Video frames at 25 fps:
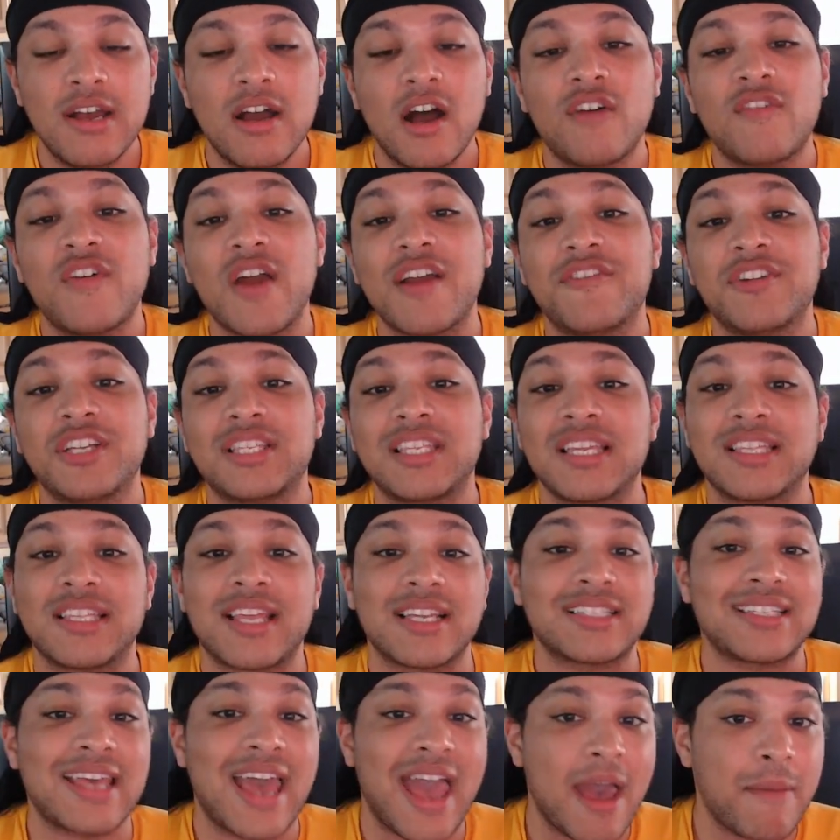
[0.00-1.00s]
of everything
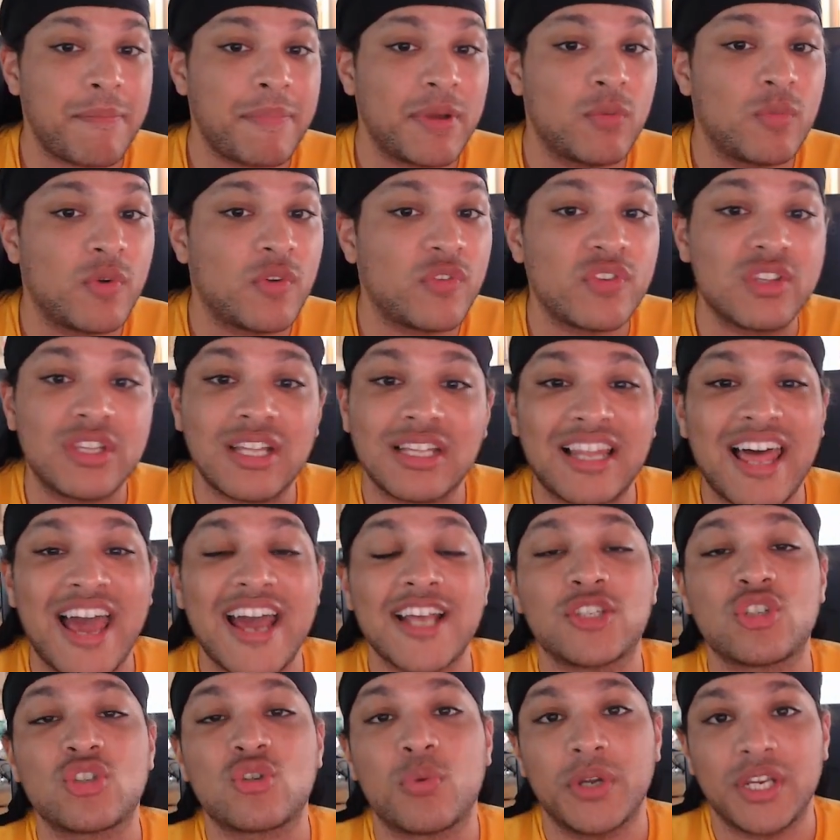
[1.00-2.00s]
that's happened within the
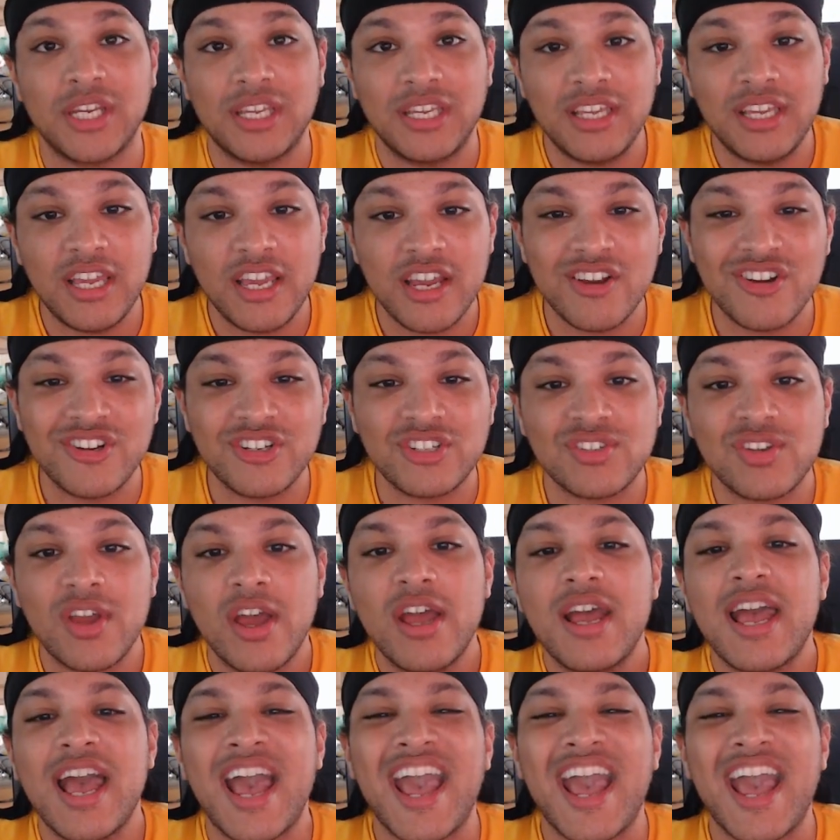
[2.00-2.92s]
last 20 years.